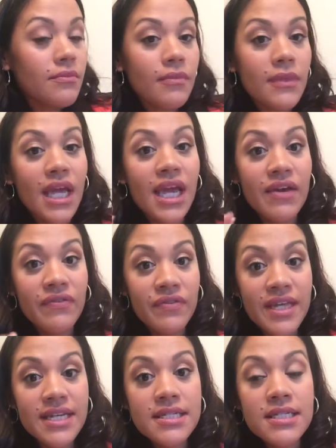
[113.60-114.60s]
if
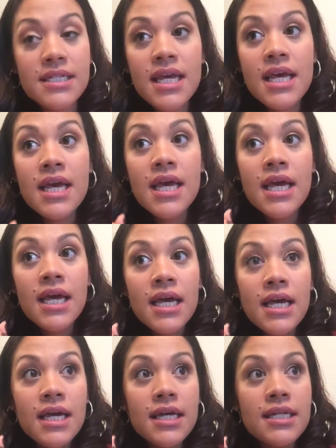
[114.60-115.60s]
this
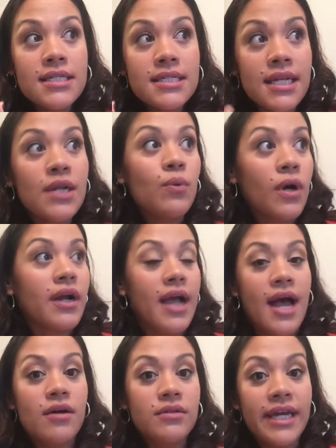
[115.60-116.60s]
didn't work
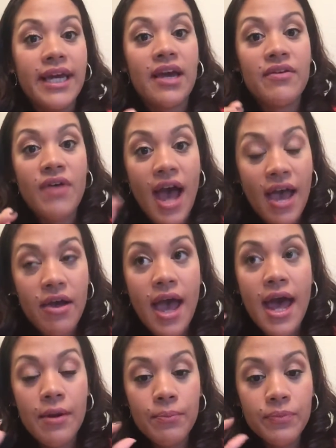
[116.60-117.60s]
out, like
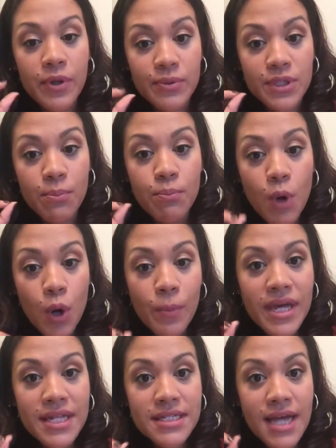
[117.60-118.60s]
there was a moment
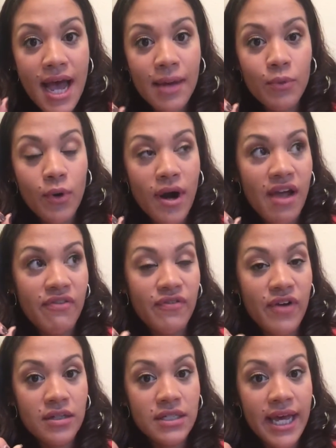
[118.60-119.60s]
in time where I
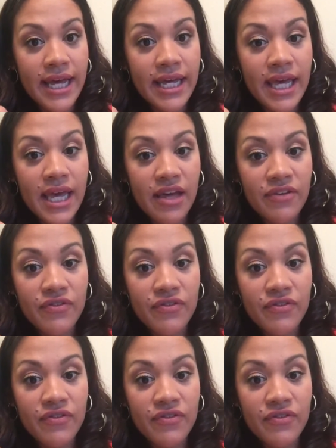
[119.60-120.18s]
felt like if